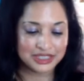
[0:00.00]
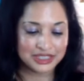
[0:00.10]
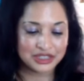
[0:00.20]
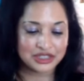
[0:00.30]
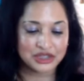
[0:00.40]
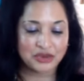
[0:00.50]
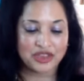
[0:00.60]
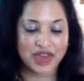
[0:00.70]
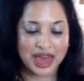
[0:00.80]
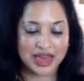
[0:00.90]
So with
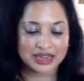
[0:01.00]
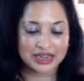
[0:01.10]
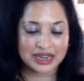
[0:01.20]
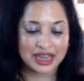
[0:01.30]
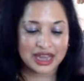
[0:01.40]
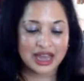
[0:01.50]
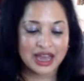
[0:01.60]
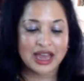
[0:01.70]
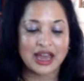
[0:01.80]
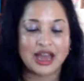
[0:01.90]
that,
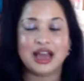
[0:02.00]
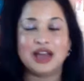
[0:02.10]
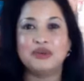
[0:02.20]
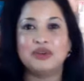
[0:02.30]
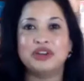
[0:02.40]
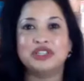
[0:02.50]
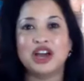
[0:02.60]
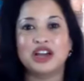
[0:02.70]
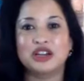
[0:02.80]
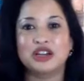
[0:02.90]
I want to
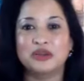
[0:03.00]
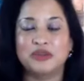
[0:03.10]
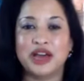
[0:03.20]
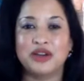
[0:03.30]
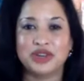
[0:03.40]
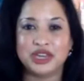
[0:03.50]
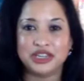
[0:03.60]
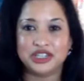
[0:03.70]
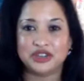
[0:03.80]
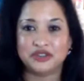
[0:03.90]
talk about
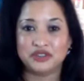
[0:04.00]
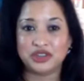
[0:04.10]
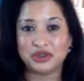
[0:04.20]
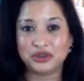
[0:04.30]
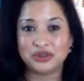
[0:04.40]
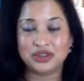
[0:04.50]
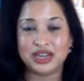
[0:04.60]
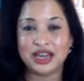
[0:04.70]
each of you.